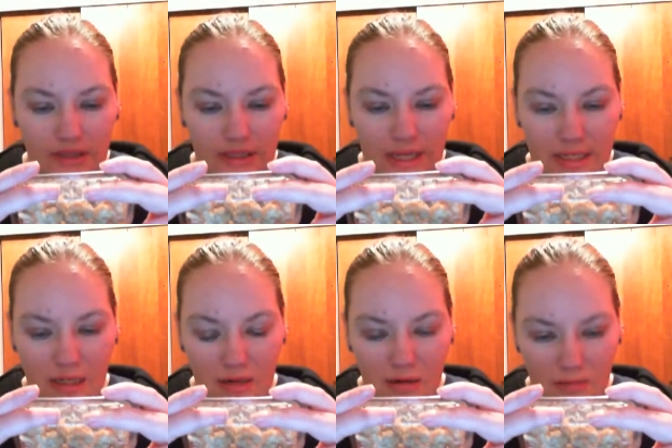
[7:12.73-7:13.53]
Take
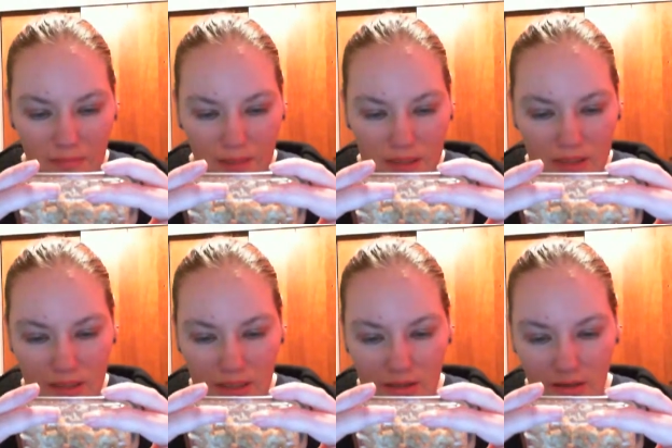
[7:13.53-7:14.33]
care, may
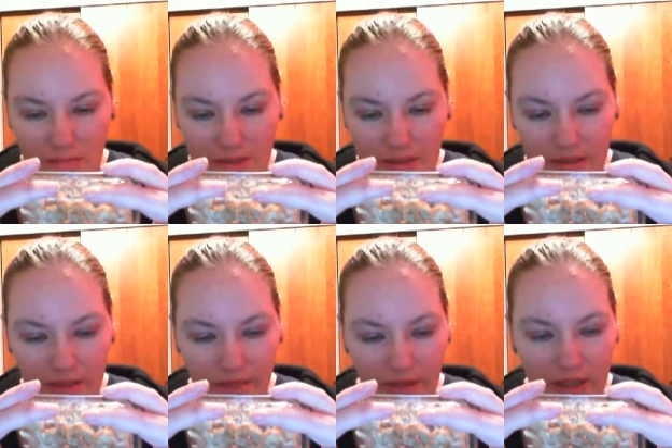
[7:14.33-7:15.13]
contain hard pieces
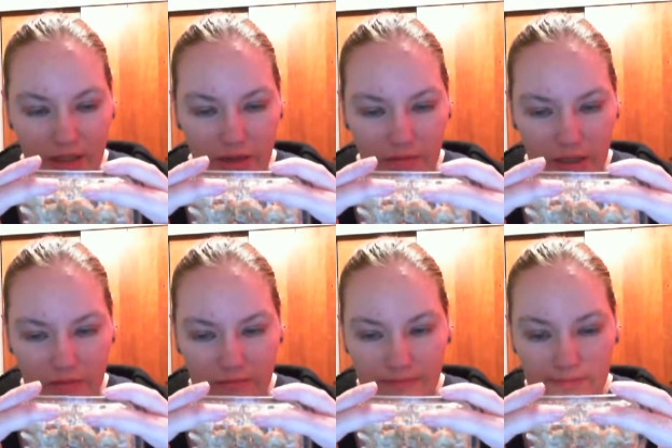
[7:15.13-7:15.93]
of honey coating.